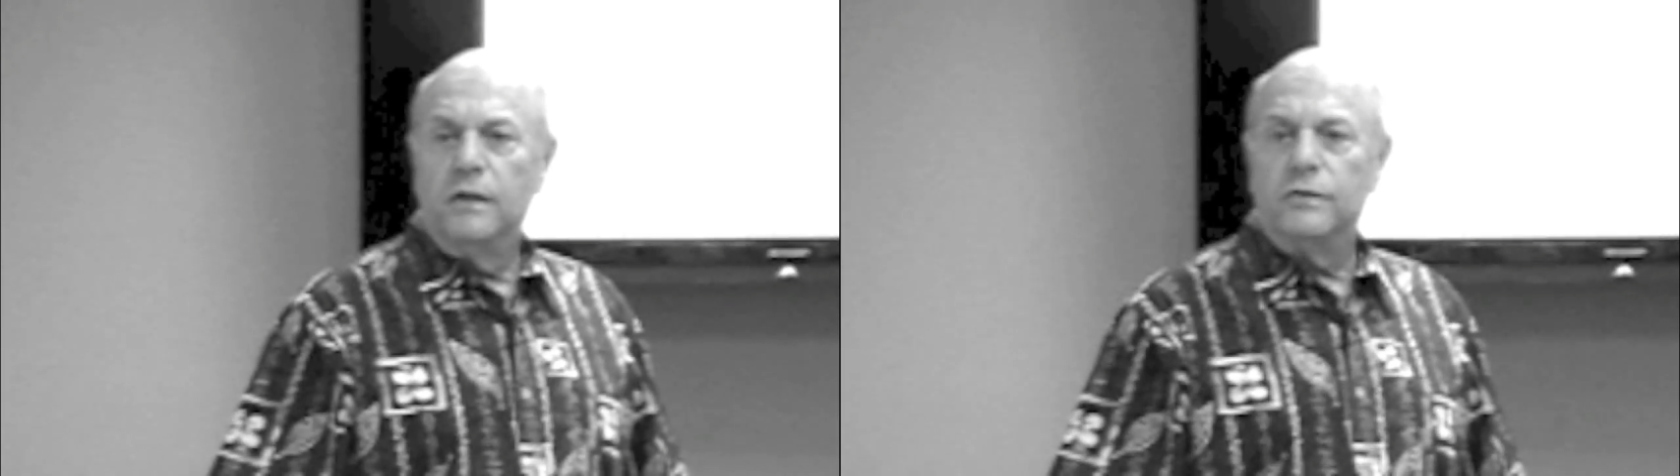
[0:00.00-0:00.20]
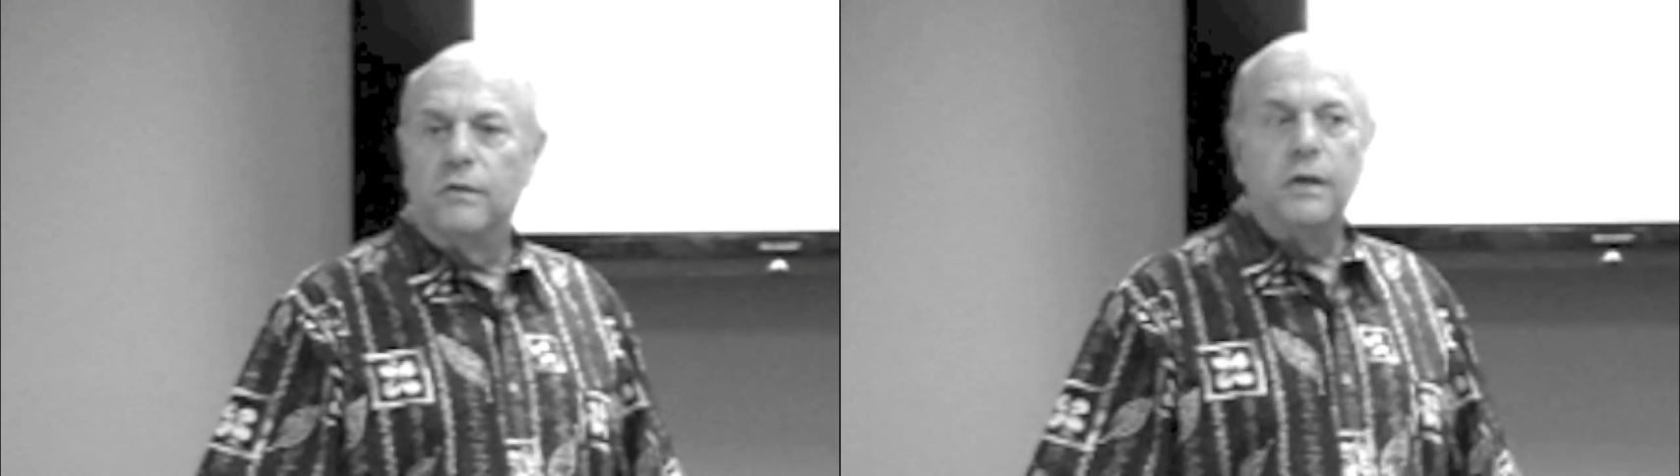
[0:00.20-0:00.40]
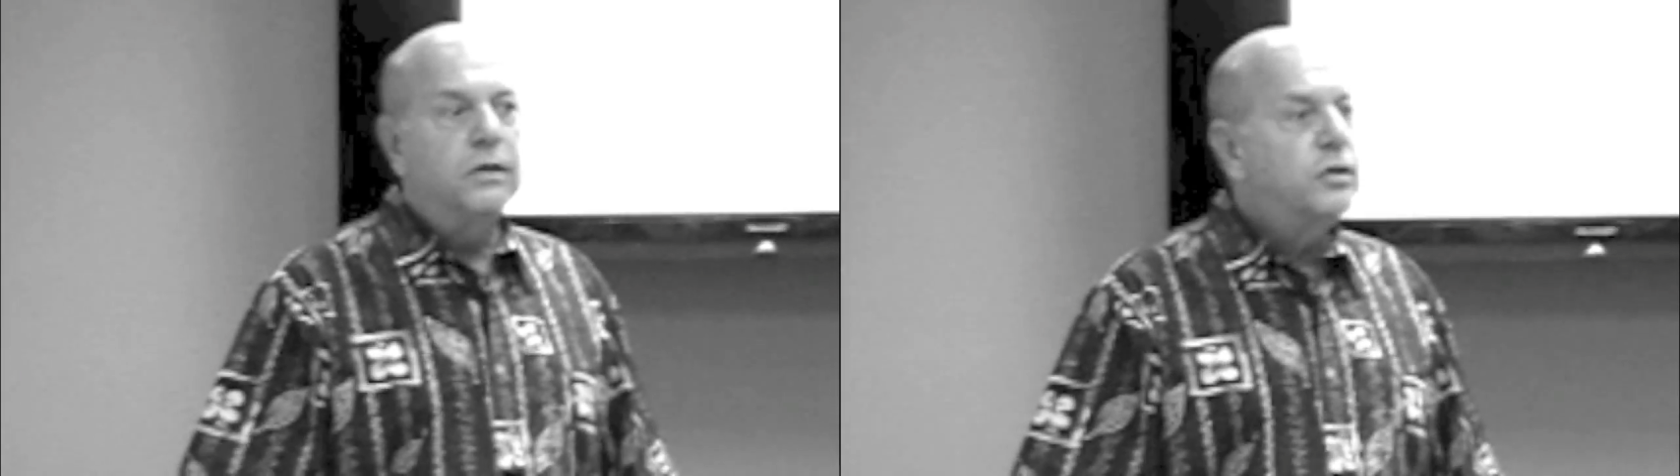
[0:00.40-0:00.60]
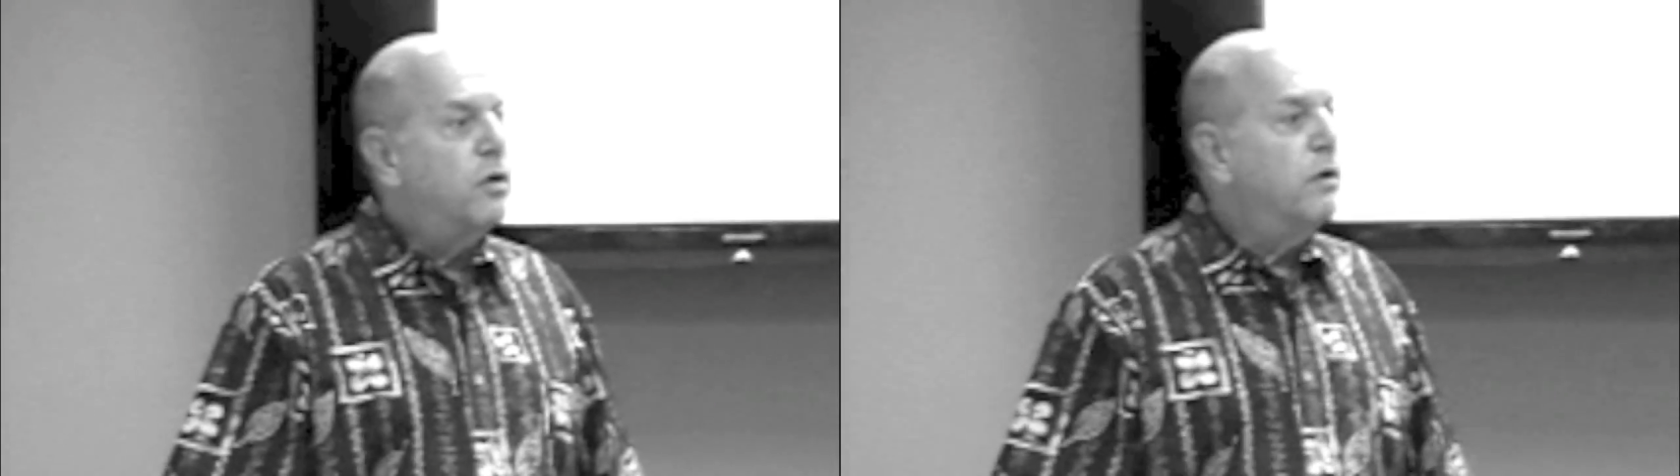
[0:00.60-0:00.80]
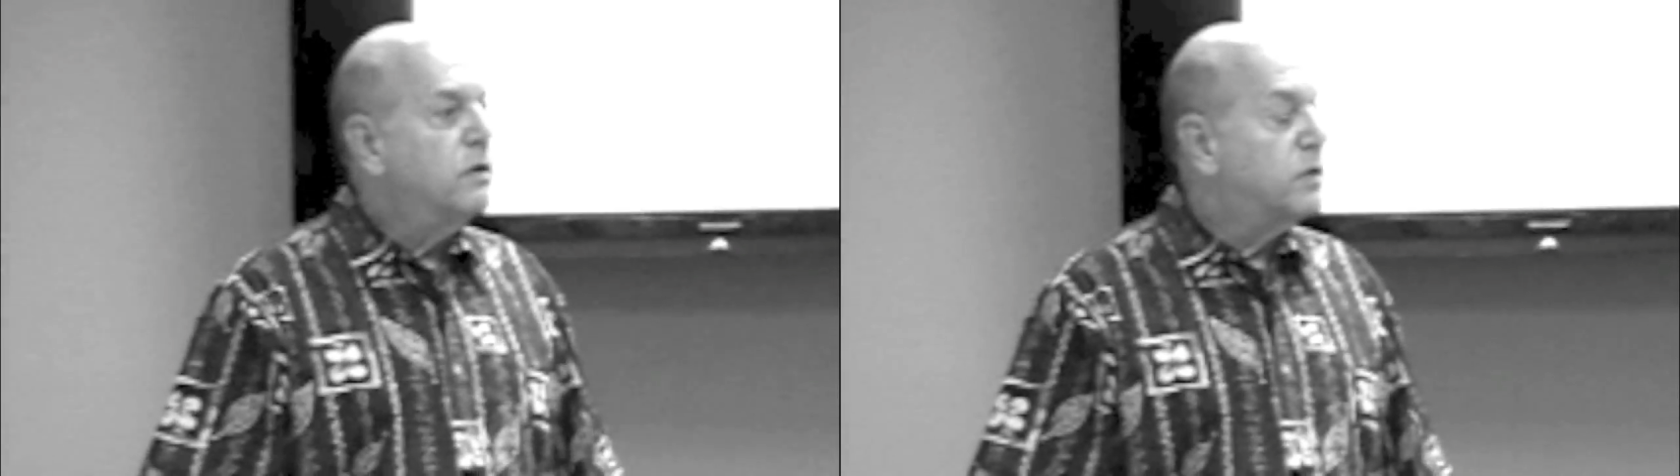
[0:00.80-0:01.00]
So the
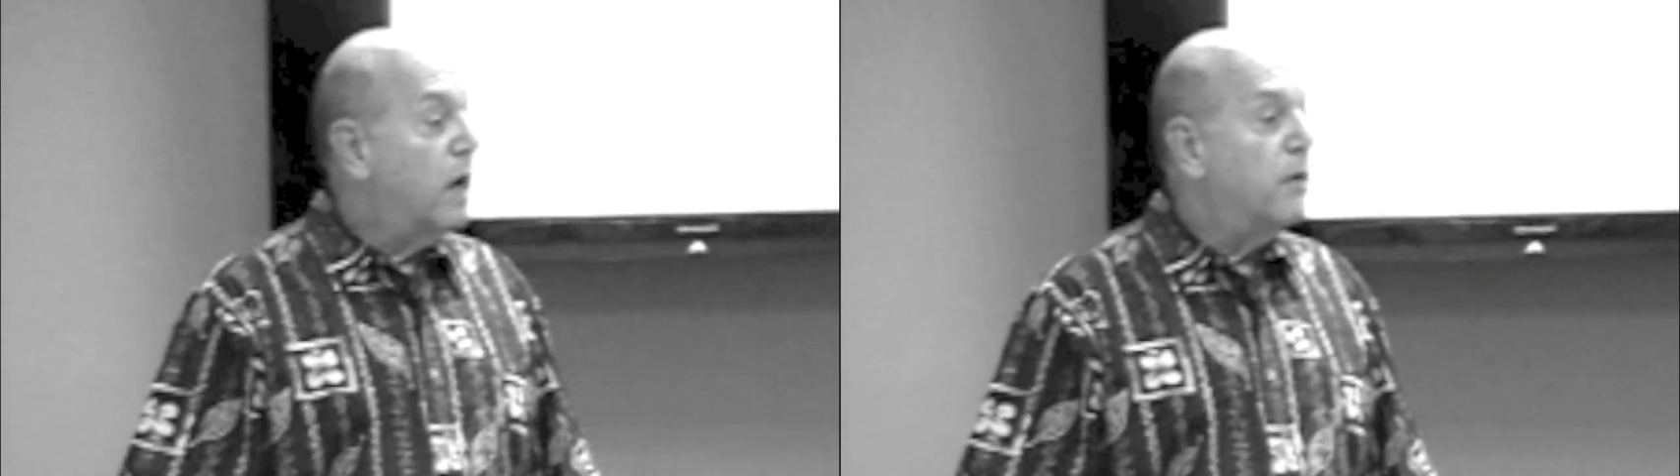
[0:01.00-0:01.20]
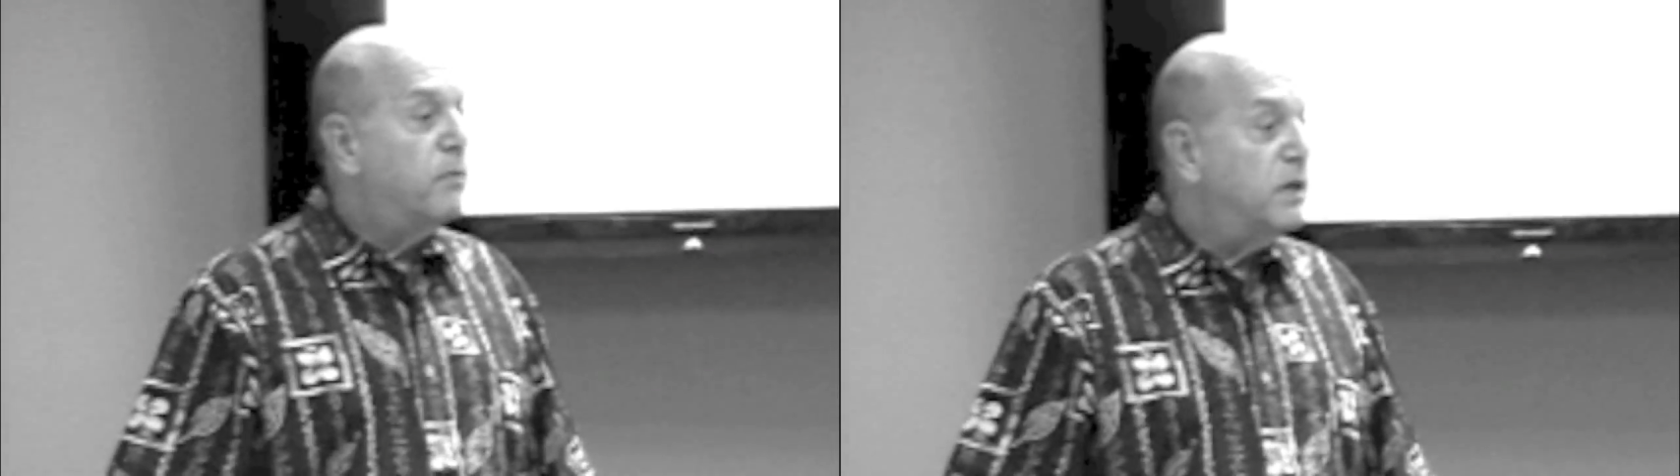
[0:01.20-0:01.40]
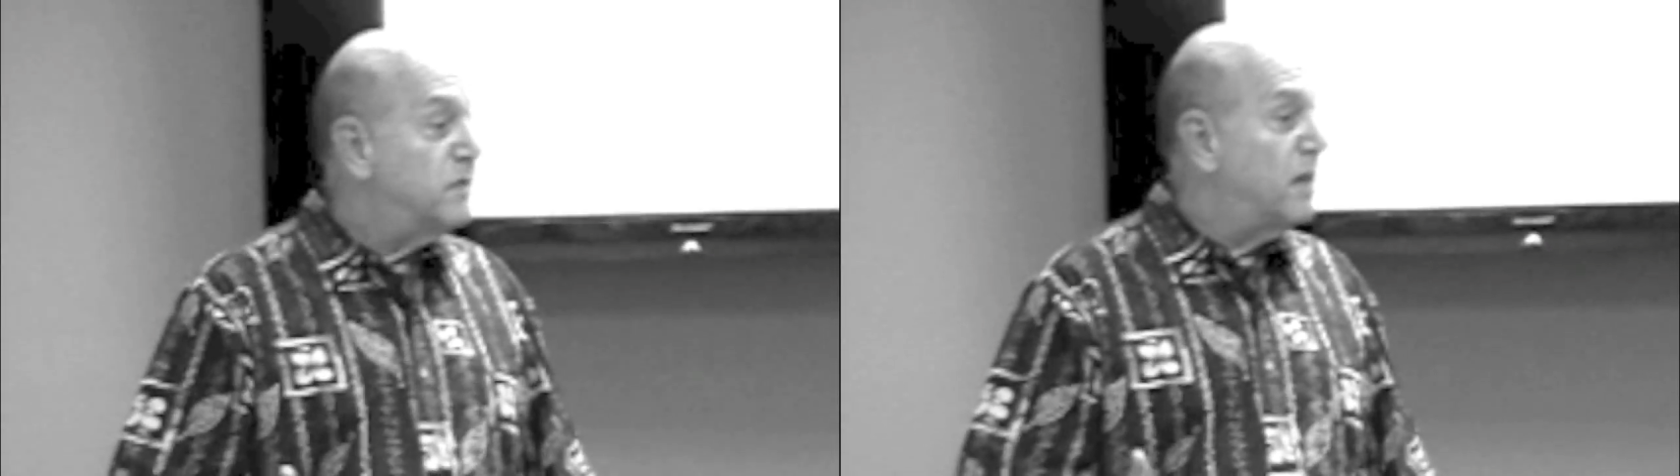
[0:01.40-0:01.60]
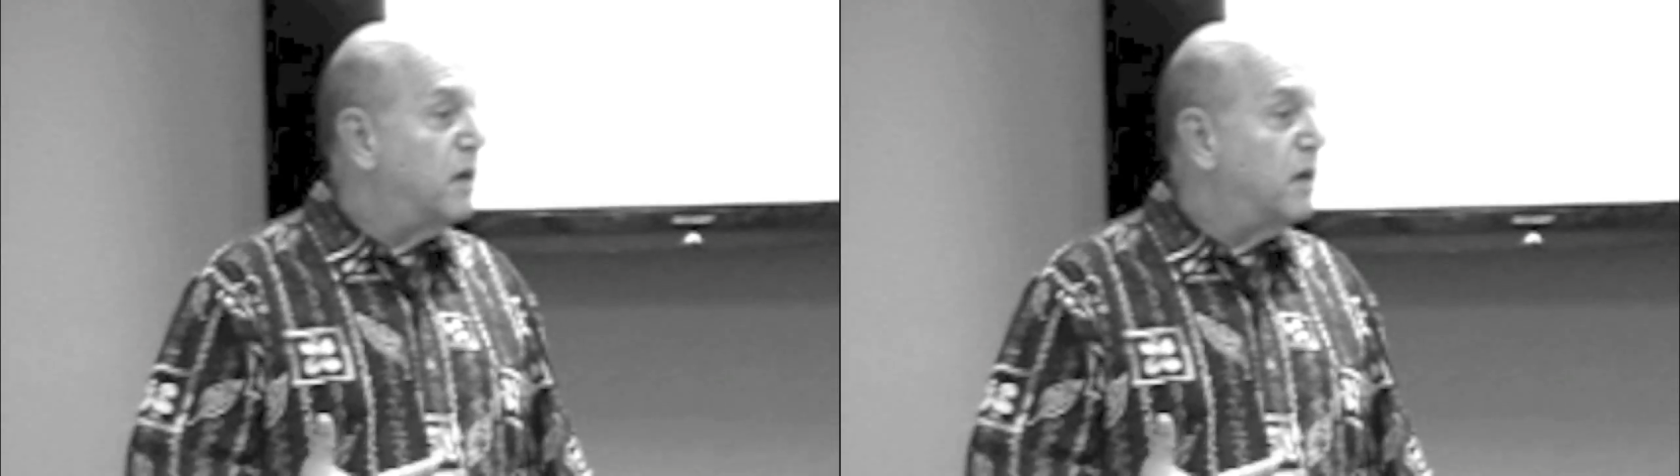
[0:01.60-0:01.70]
insurance companies